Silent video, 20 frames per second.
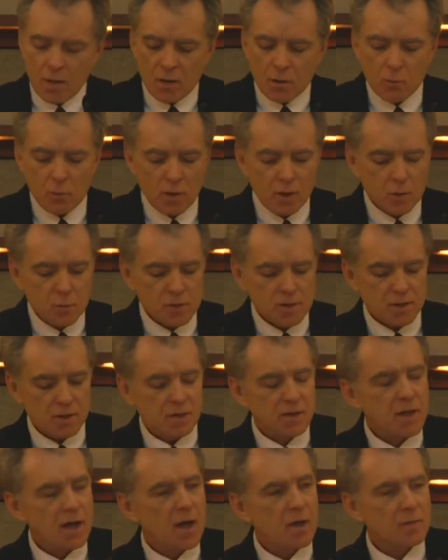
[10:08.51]
Greg was an
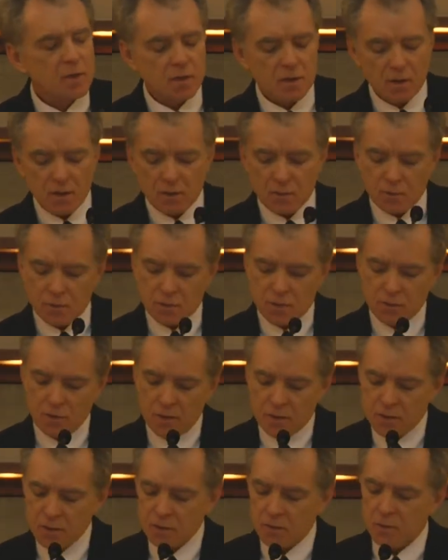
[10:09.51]
adopted uncle to
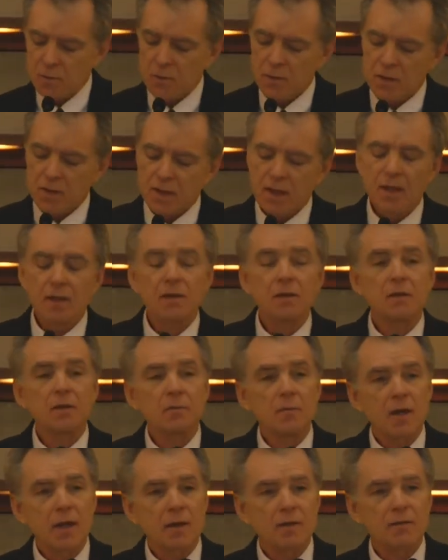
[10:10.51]
our children, Kayla
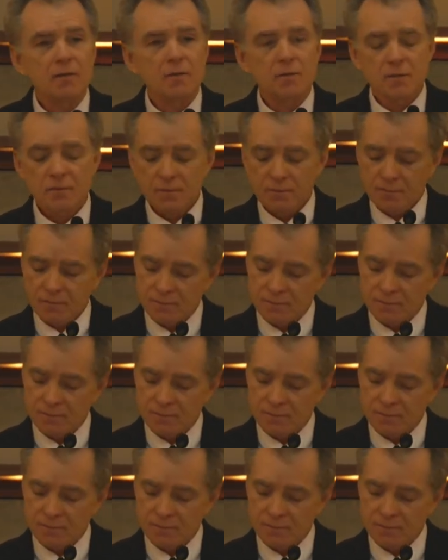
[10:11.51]
and Matthew,